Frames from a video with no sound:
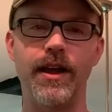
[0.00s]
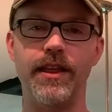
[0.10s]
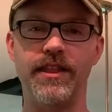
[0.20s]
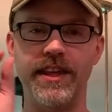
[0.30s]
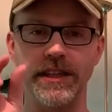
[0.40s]

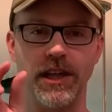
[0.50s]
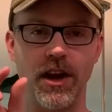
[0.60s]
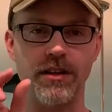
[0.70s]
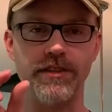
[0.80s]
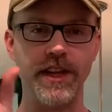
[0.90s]
the
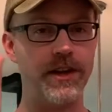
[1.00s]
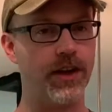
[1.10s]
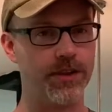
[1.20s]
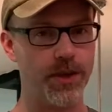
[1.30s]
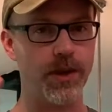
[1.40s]
larvae,
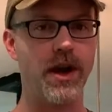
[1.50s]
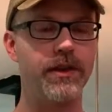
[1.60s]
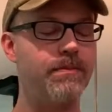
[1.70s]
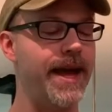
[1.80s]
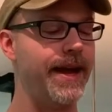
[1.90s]
also
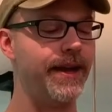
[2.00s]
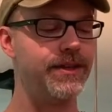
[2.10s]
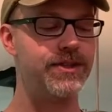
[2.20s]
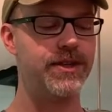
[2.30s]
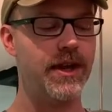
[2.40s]
called
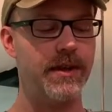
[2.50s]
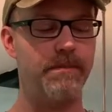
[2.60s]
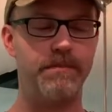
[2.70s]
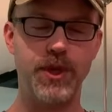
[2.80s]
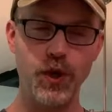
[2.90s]
maggots,
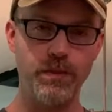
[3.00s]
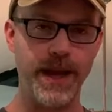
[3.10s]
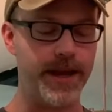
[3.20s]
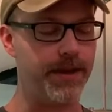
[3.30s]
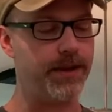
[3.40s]

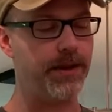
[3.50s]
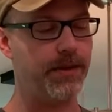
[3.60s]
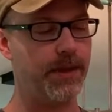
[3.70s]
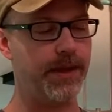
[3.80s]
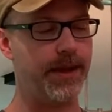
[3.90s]
pupated
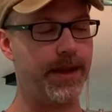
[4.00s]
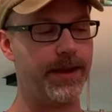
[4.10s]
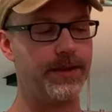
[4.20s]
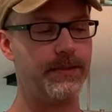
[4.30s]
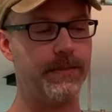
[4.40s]

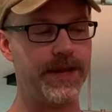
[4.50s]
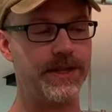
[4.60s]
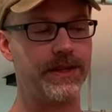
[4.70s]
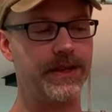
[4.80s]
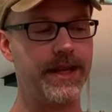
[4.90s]
and
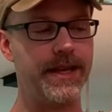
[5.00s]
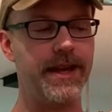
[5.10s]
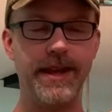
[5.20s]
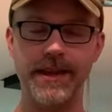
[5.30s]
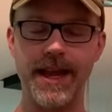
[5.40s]
basically
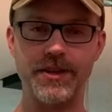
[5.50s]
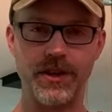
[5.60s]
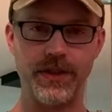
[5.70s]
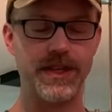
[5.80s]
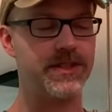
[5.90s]

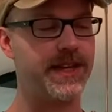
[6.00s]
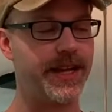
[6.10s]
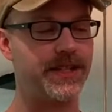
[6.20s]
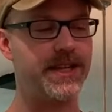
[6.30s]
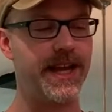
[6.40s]
entered this
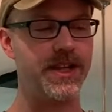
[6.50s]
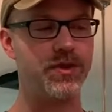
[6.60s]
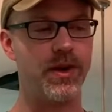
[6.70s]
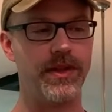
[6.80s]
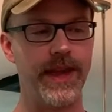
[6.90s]
next stage
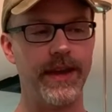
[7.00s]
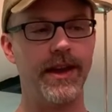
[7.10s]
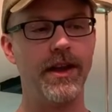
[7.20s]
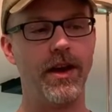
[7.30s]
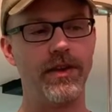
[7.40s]
where they
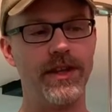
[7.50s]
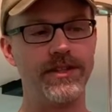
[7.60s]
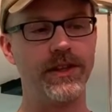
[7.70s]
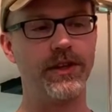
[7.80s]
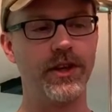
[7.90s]
are these
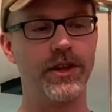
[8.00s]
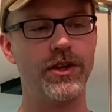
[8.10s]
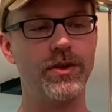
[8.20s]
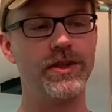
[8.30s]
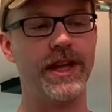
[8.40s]
little
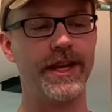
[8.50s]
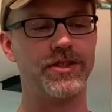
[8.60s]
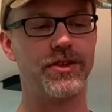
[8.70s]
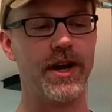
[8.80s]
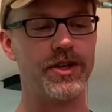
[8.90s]
cocoon-like
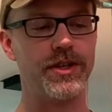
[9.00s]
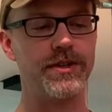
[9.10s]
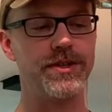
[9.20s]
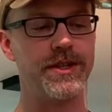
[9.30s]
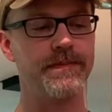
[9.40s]

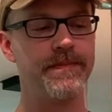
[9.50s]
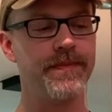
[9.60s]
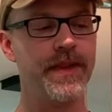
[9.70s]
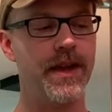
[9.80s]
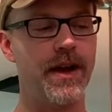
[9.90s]
structures.
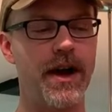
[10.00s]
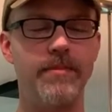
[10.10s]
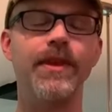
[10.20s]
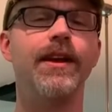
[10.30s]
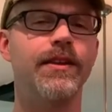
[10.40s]

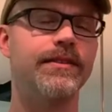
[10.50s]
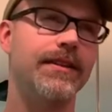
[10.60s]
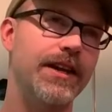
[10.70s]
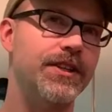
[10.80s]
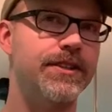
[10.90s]
I
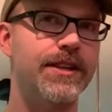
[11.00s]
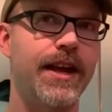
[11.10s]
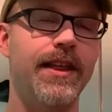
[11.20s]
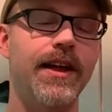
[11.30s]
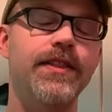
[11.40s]
should say
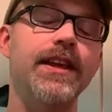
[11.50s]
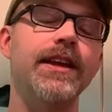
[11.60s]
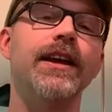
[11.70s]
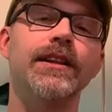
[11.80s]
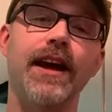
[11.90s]
that the
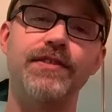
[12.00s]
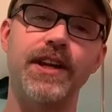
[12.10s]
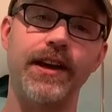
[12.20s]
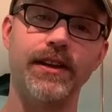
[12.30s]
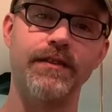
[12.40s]
life
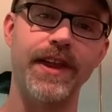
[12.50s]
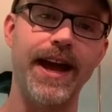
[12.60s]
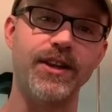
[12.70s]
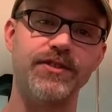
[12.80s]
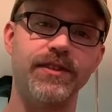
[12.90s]
cycle of the
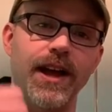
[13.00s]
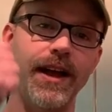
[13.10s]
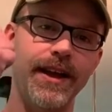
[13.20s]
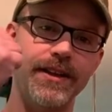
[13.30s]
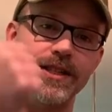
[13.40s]
housefly
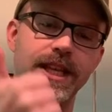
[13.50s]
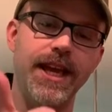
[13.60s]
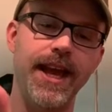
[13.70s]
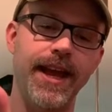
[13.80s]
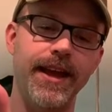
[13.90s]
is the
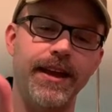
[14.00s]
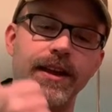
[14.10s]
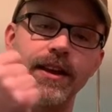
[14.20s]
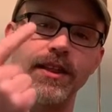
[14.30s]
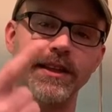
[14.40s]
egg,
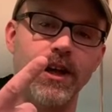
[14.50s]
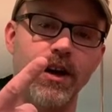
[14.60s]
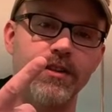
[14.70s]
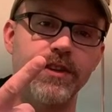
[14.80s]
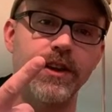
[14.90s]
the
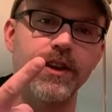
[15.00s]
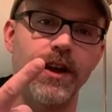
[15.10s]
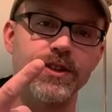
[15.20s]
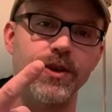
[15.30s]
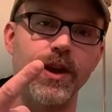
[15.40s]
larva,
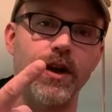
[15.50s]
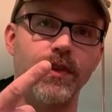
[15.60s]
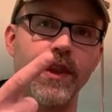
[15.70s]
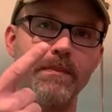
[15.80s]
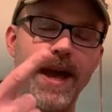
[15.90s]
also called
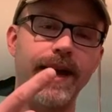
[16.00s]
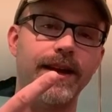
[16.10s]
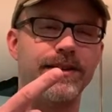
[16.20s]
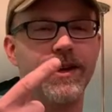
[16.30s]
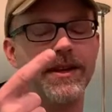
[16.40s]
the maggot,
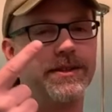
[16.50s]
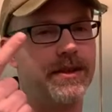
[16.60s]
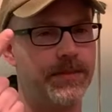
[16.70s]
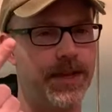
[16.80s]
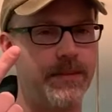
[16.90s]

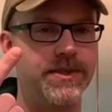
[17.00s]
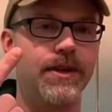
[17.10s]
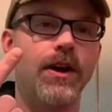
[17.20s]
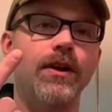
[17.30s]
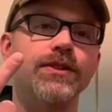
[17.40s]
sometimes they're
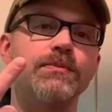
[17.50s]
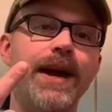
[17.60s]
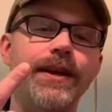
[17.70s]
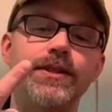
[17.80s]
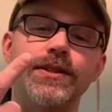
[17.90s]
called
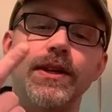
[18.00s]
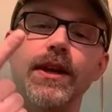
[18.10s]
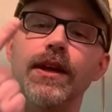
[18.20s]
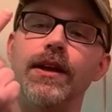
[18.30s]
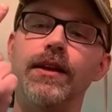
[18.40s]
spikes,
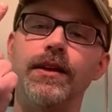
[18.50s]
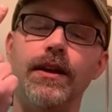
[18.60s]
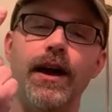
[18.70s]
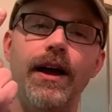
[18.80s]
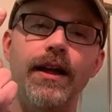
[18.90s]

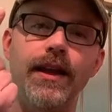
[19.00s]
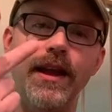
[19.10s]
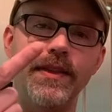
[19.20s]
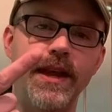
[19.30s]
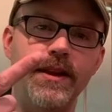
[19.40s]
and
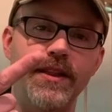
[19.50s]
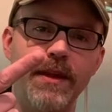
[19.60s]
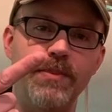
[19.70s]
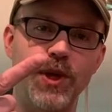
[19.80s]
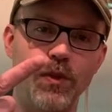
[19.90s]
then they
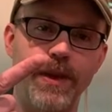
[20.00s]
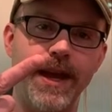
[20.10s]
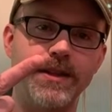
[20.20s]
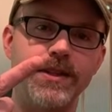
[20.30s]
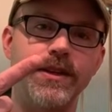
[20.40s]

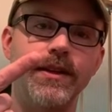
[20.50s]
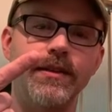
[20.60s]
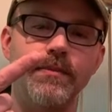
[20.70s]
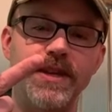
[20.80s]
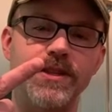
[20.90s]
pupate
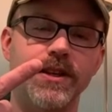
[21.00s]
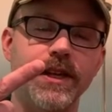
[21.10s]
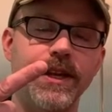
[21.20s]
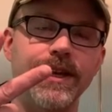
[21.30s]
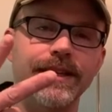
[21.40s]

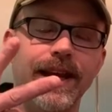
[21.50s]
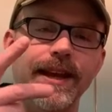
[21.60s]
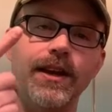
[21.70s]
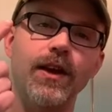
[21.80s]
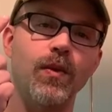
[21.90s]
basically like
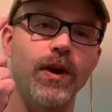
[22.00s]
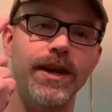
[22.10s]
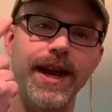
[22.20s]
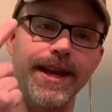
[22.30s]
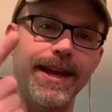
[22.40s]
when
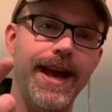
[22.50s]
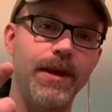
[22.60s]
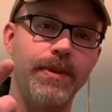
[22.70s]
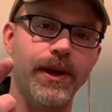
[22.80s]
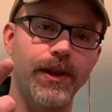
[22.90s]
a
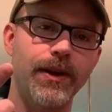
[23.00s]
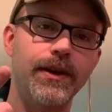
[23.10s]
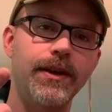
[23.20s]
caterpillar,